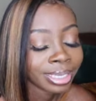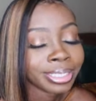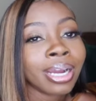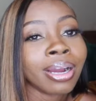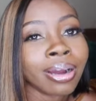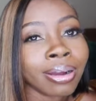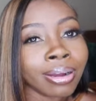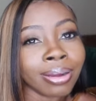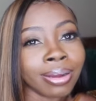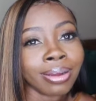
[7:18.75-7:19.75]
Y'all,
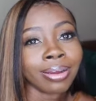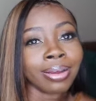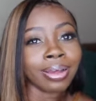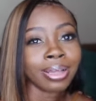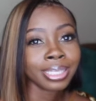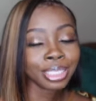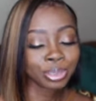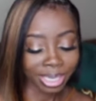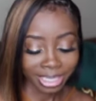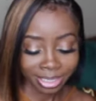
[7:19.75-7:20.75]
these
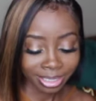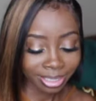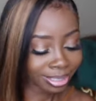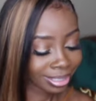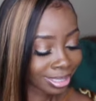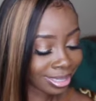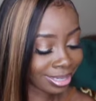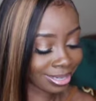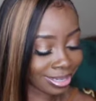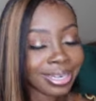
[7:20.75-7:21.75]
right here,
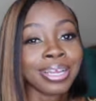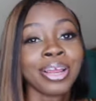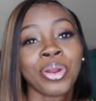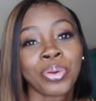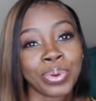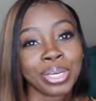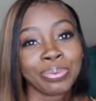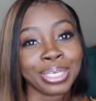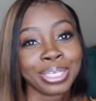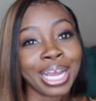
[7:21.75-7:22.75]

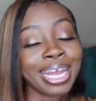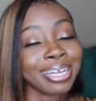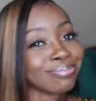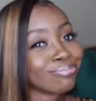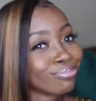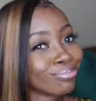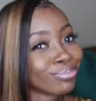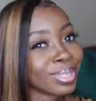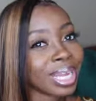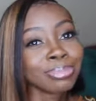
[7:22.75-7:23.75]
really
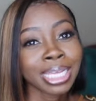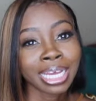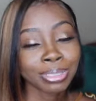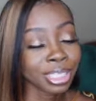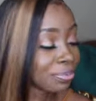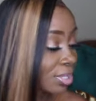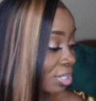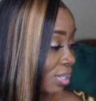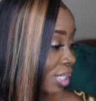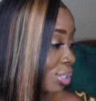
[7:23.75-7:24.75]
I'm tired of saying
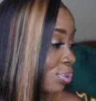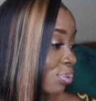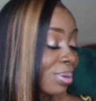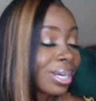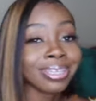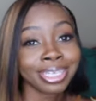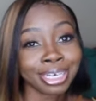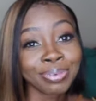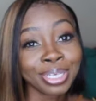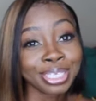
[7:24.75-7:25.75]
really cute, but
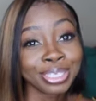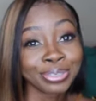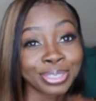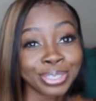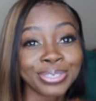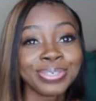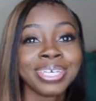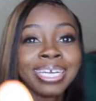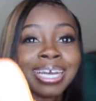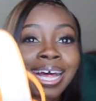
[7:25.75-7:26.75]
they're really cute though.
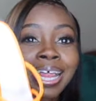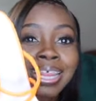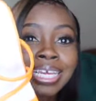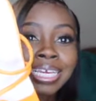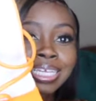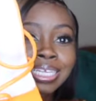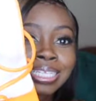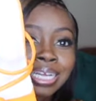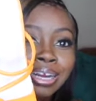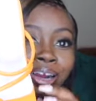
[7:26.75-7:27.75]

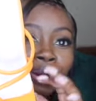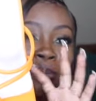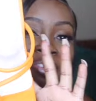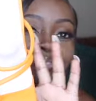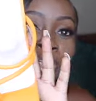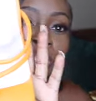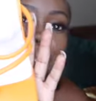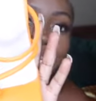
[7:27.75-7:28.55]
These are my first